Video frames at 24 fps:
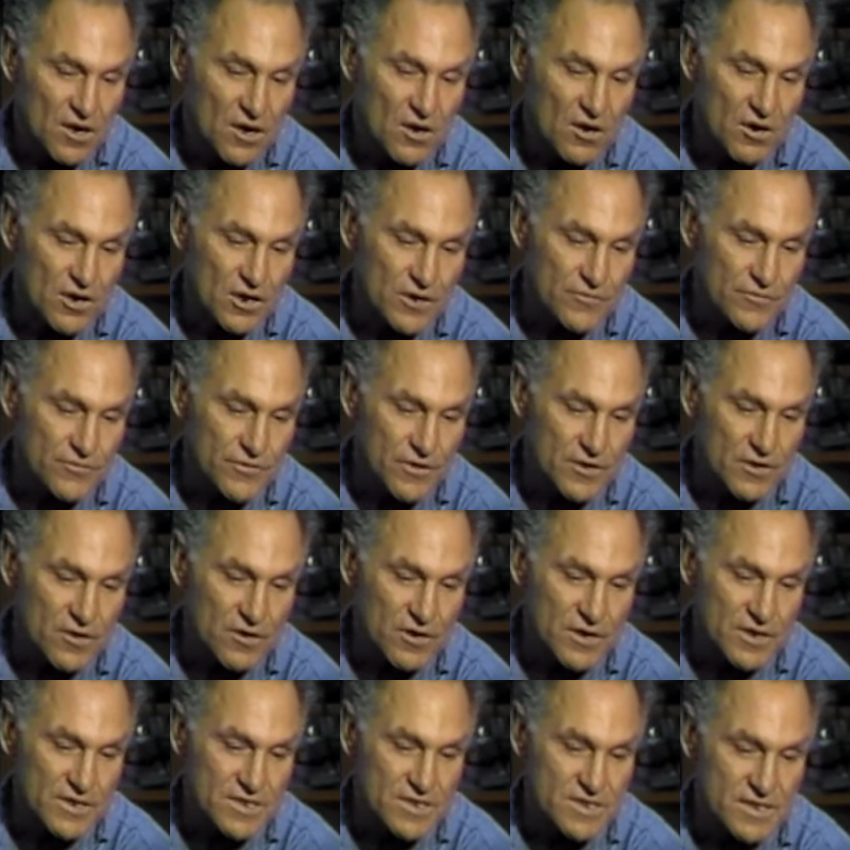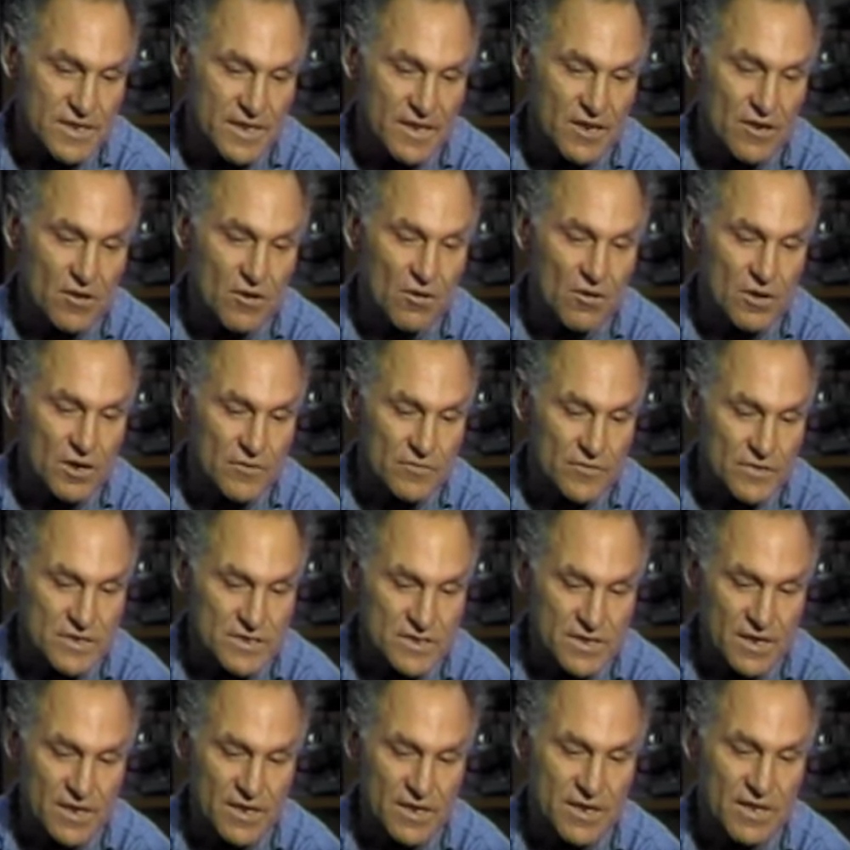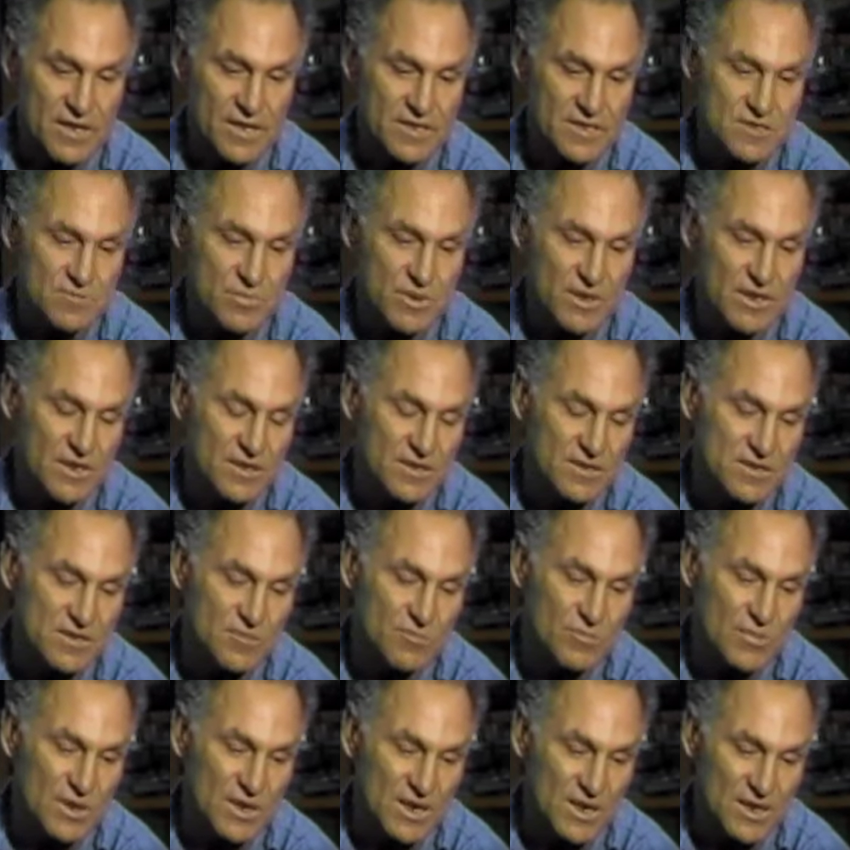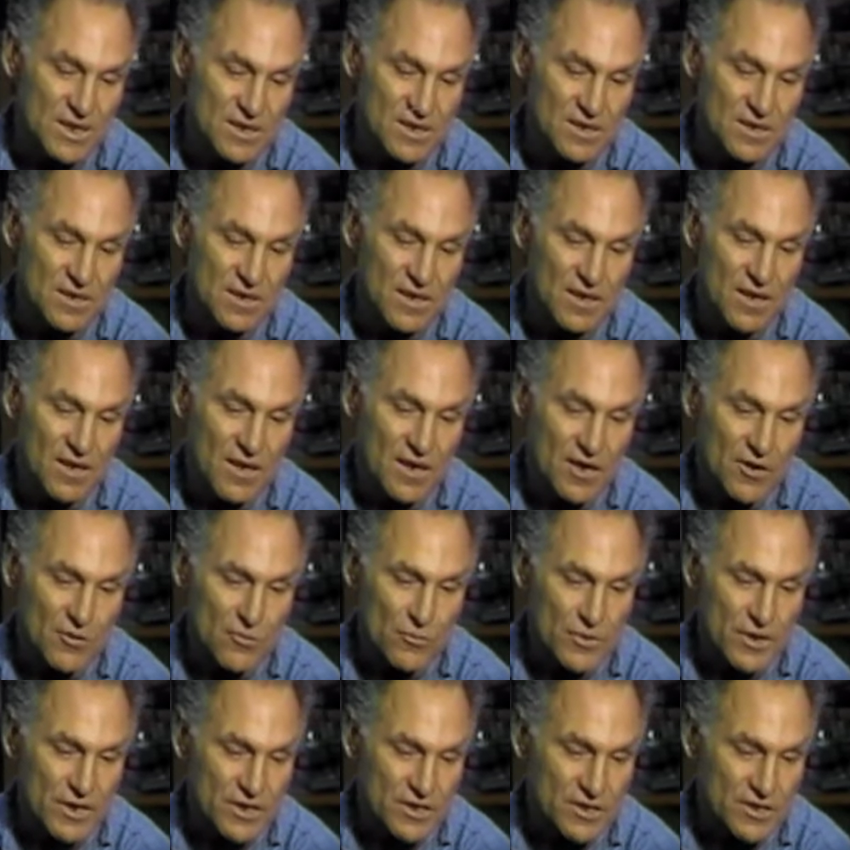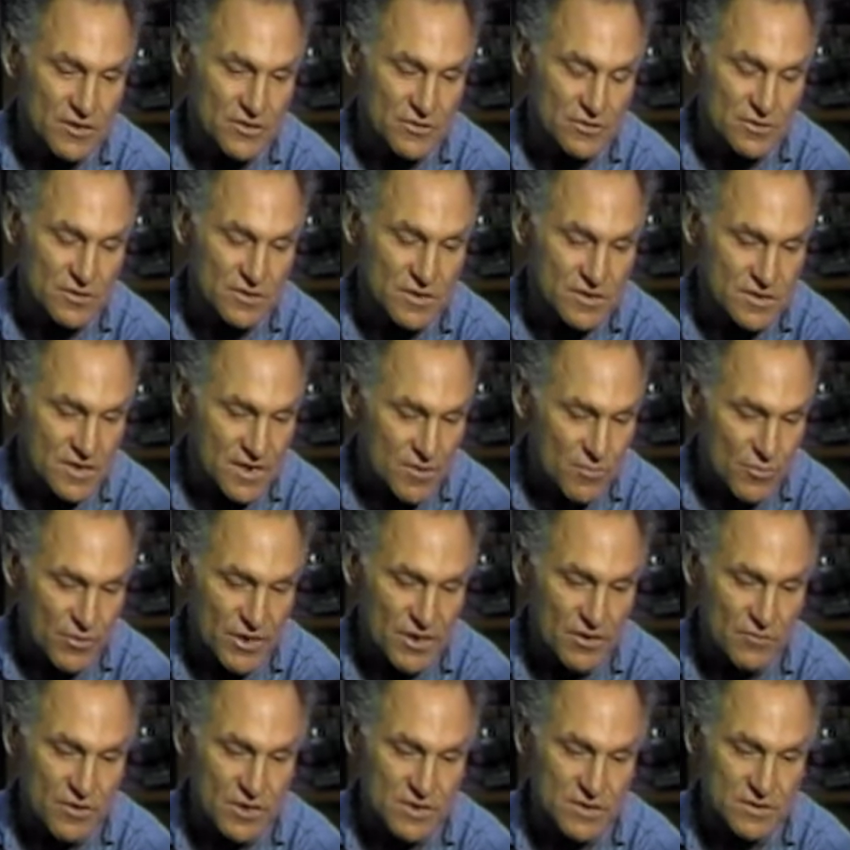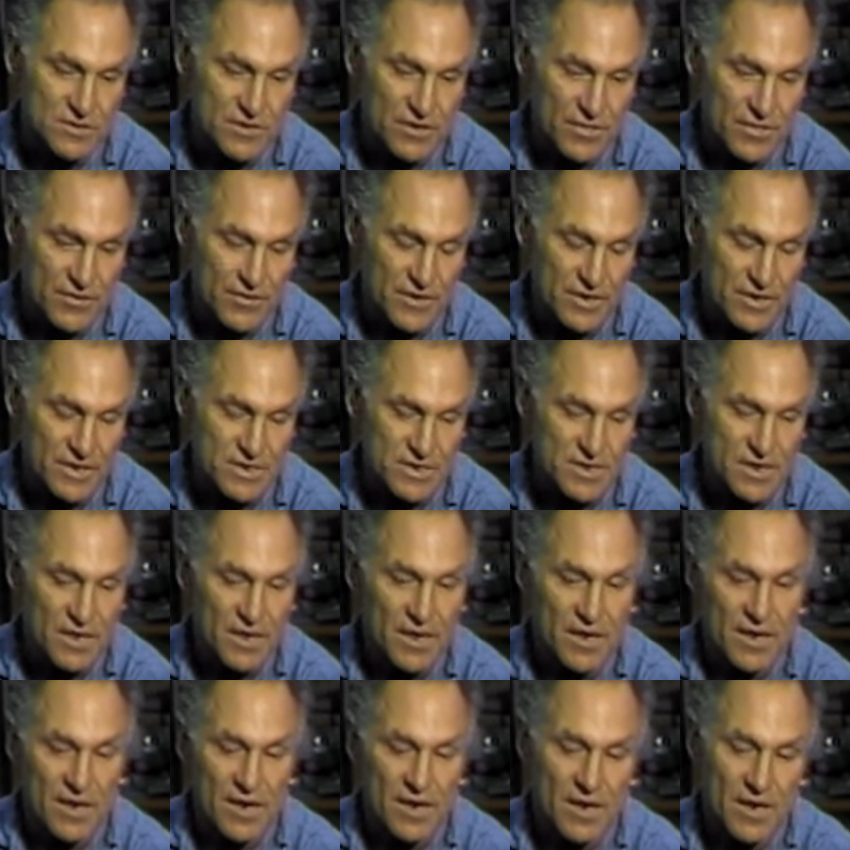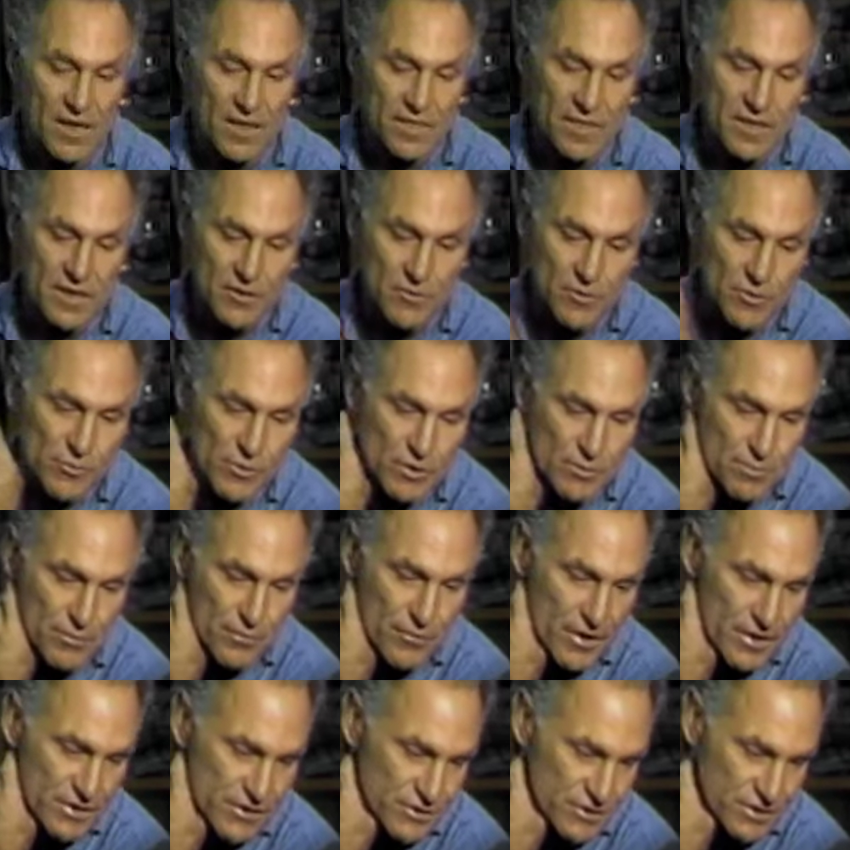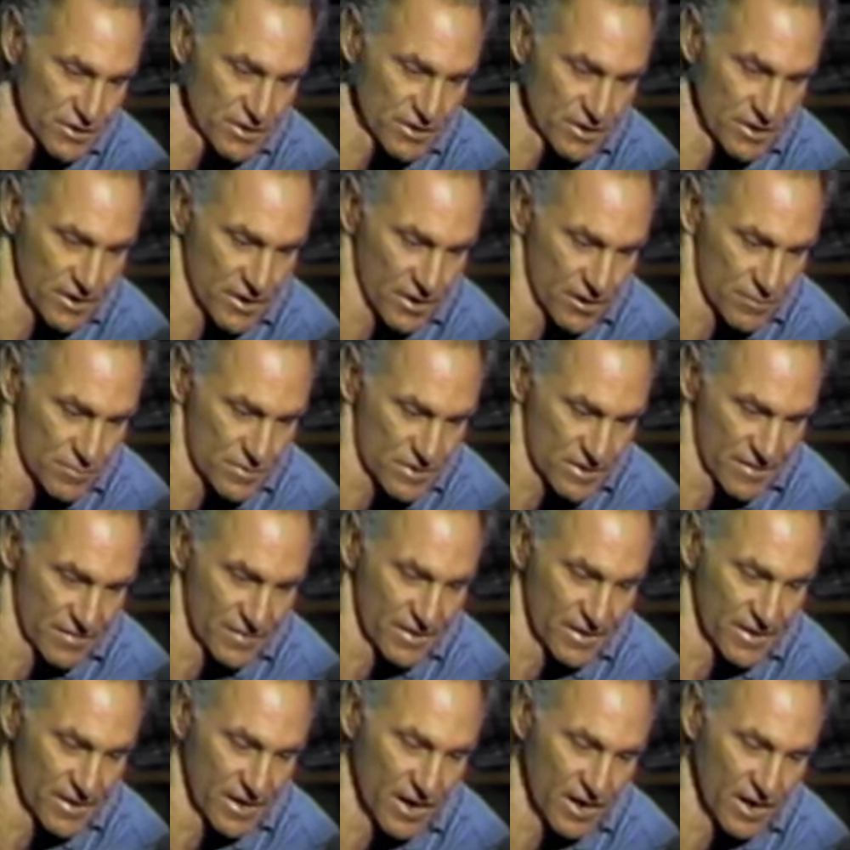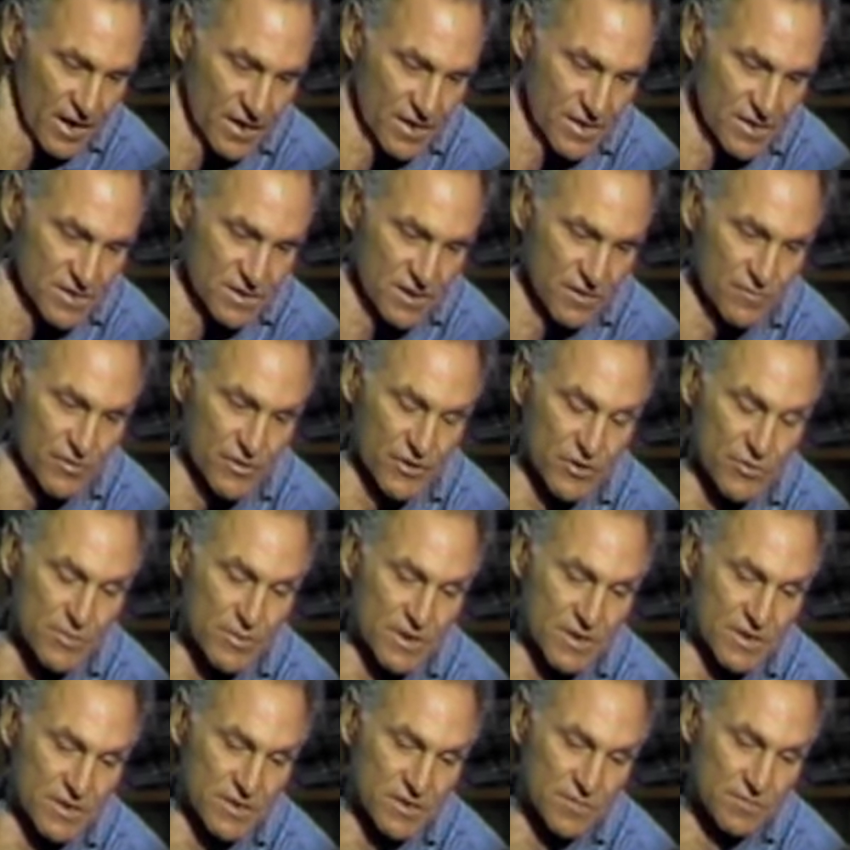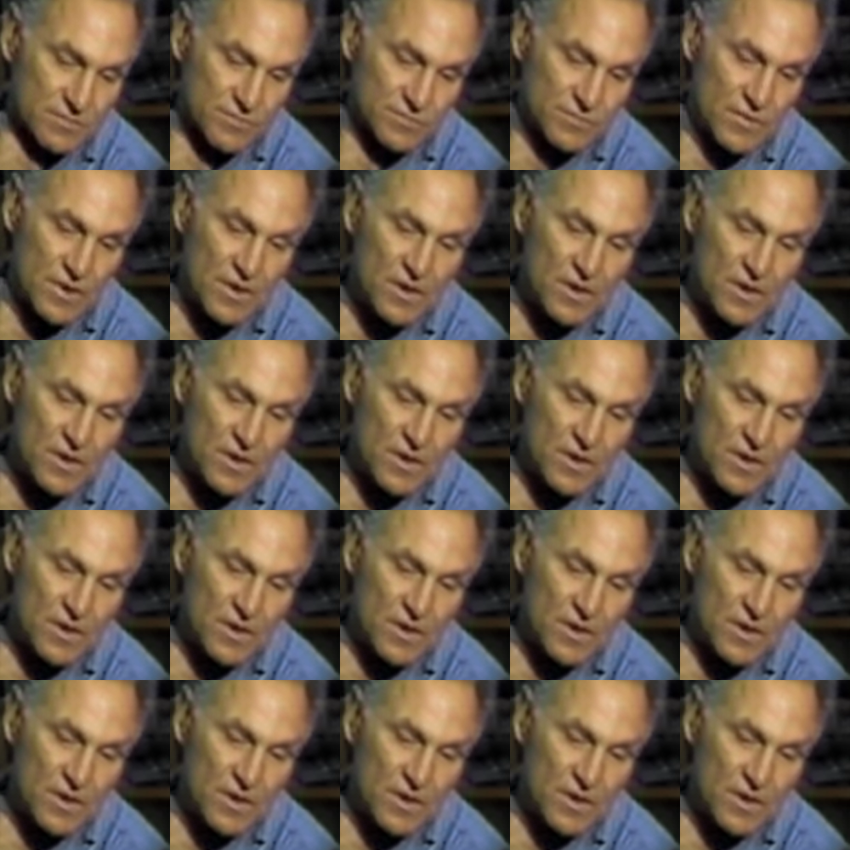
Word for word: Art for art's sake, all of a sudden, is being demeaned and ridiculed the same way it was in the thirties. And I think when repression comes in the guise of humanism,